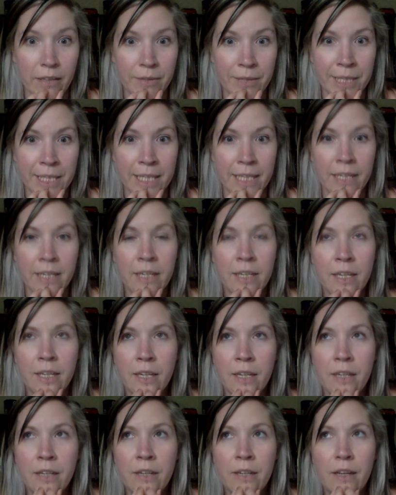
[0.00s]
really.
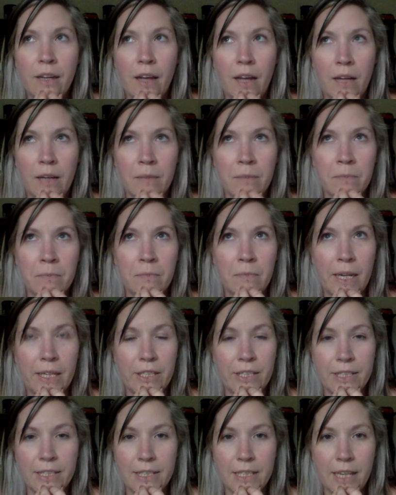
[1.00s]
I
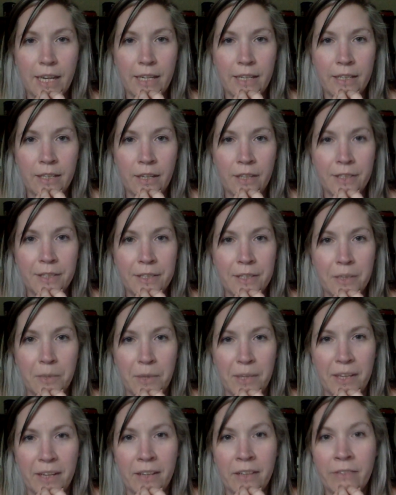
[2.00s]
just decided not to deal
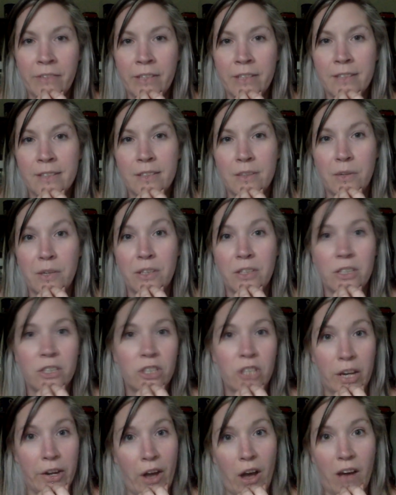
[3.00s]
with any of it, so I just
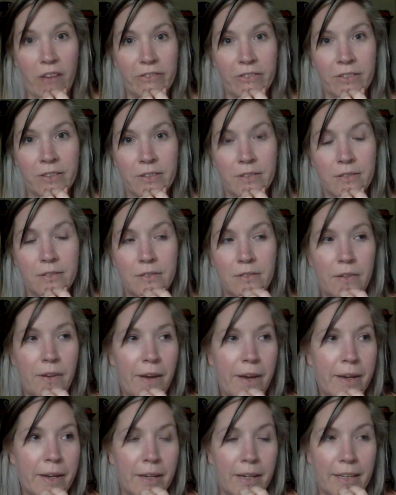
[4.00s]
shut off.
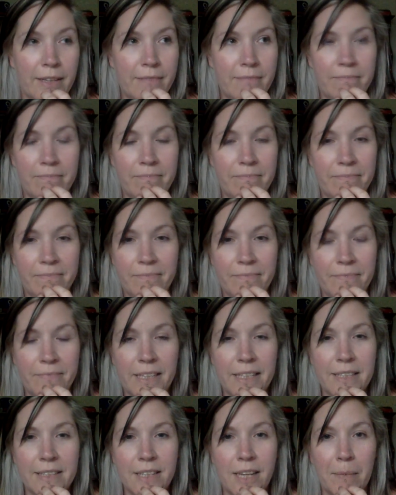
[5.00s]
I
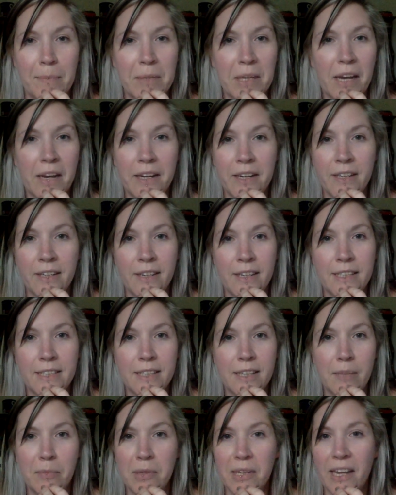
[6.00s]
stopped cutting, I
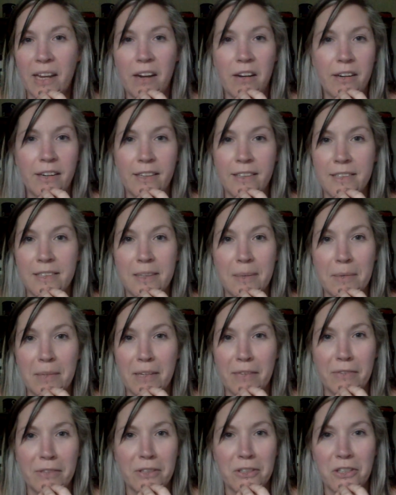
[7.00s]
stopped caring, I stopped
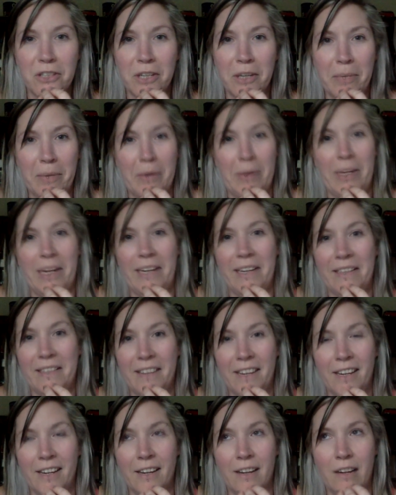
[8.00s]
giving a shit about
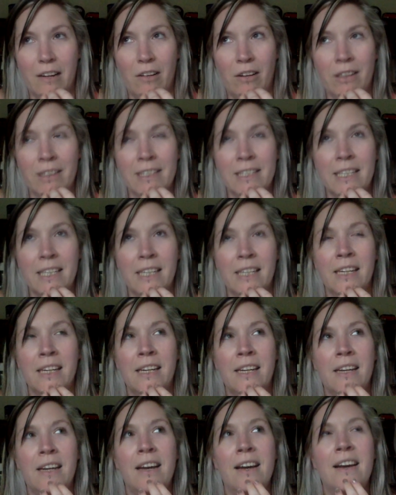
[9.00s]
anything, honestly.
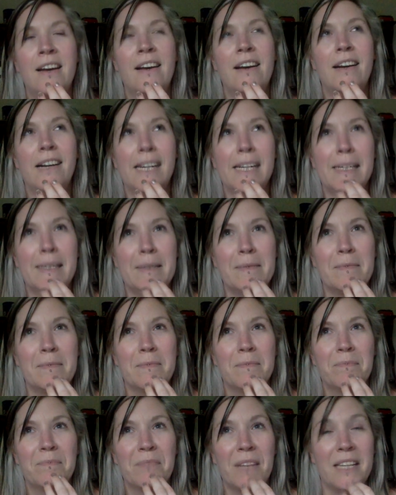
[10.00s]
And
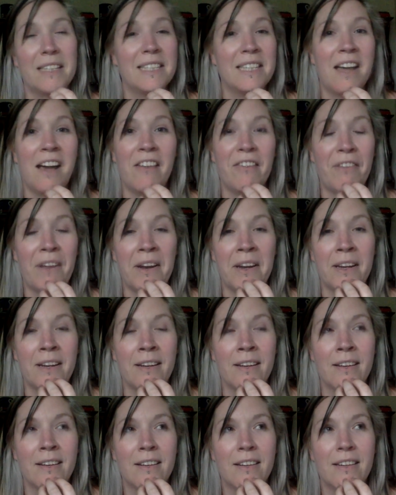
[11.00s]
it's not
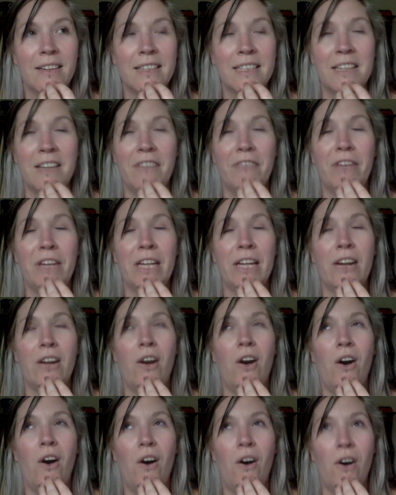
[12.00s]
funny. It's not funny at
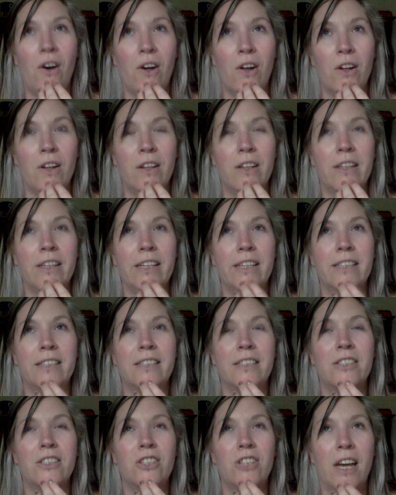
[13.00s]
all.
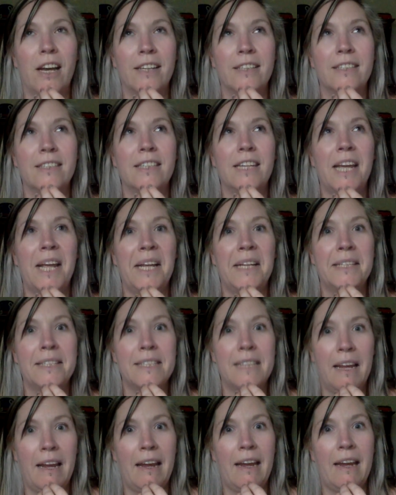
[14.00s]
It's just
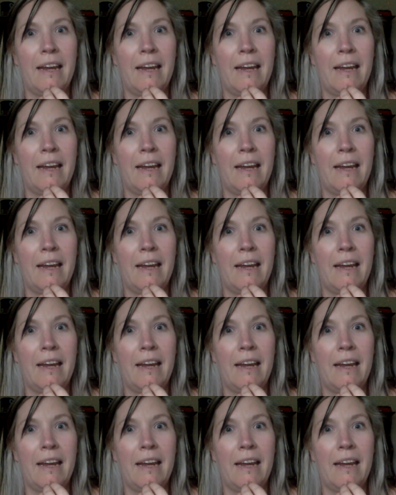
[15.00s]
insane.